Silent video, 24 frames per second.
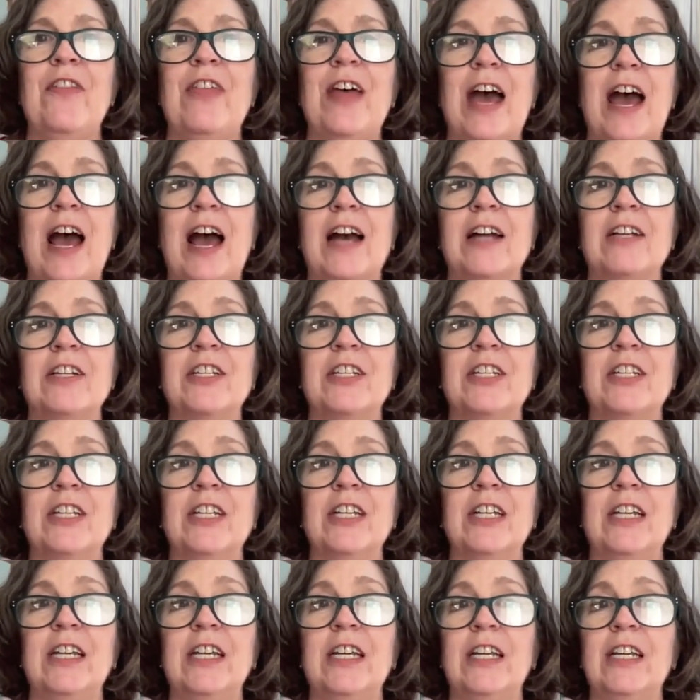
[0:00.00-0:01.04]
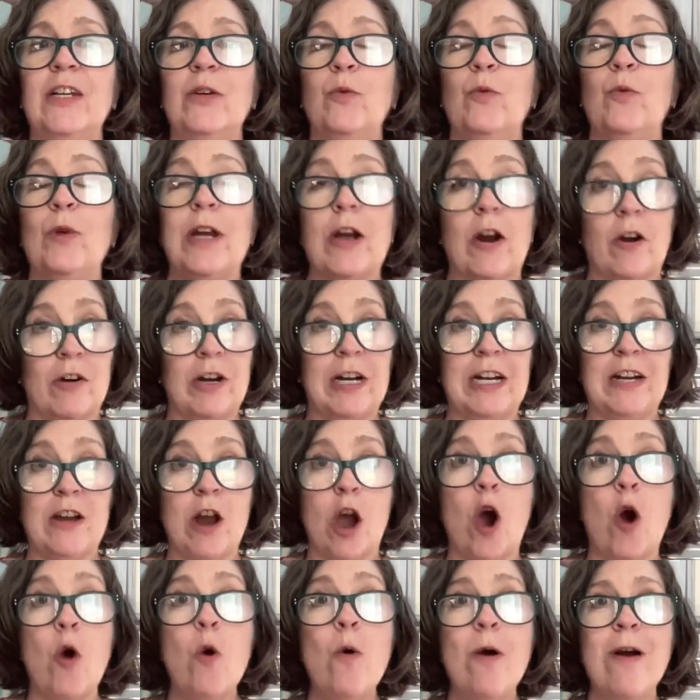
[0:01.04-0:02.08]
that we already
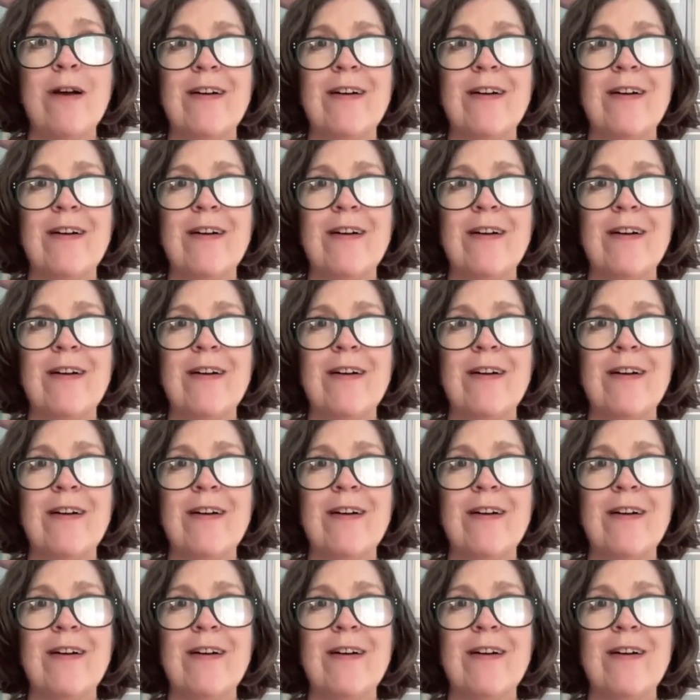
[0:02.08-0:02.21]
know